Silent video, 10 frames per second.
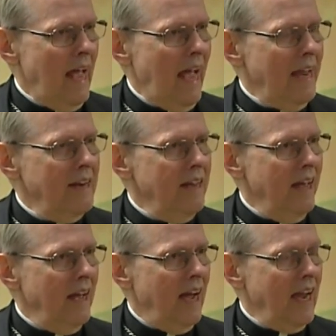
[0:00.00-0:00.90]
And
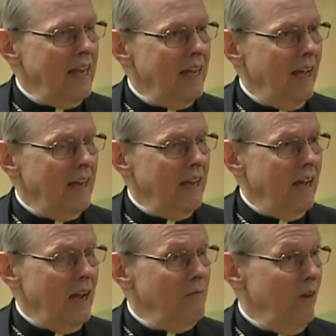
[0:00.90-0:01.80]
uh, I, I,
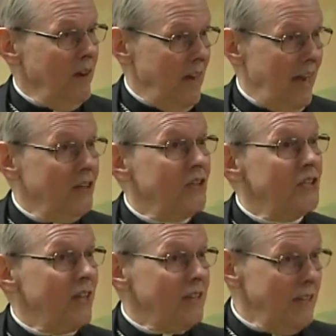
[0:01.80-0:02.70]
I am very
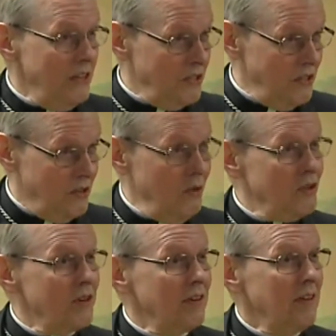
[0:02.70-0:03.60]
conscious that the
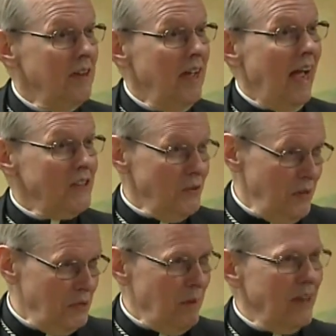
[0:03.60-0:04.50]
institution has a
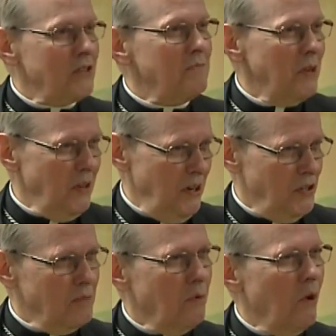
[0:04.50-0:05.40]
responsibility
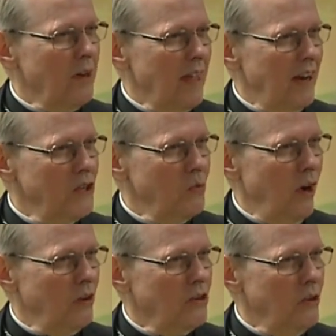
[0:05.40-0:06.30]
to support that as
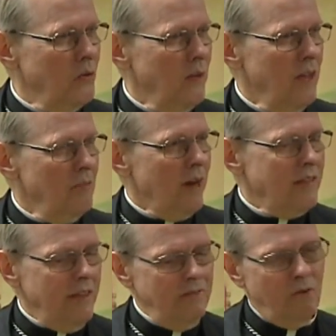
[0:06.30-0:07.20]
well too. But
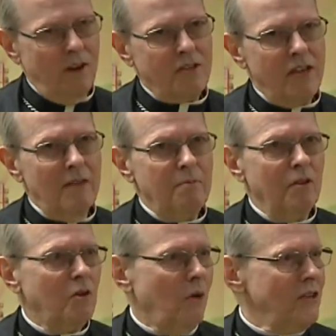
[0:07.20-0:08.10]
I think, for
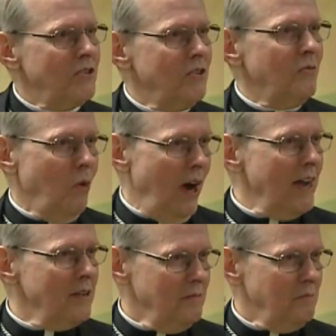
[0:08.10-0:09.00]
example, the question of
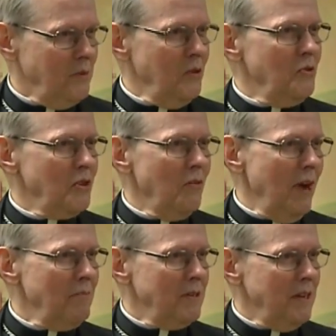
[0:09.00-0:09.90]
why pews
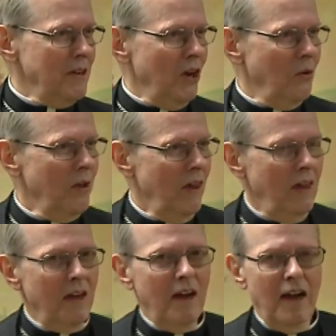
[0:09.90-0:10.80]
are empty, you know,
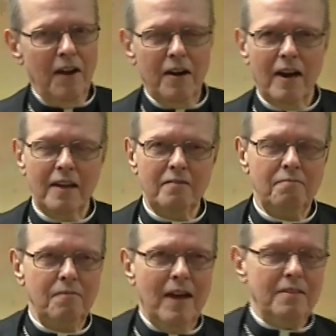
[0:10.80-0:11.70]
uh, I,
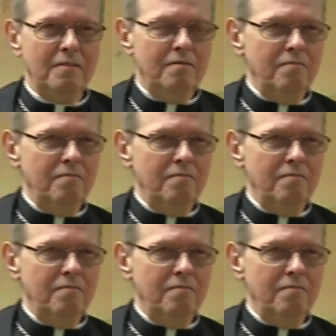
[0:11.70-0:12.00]
I,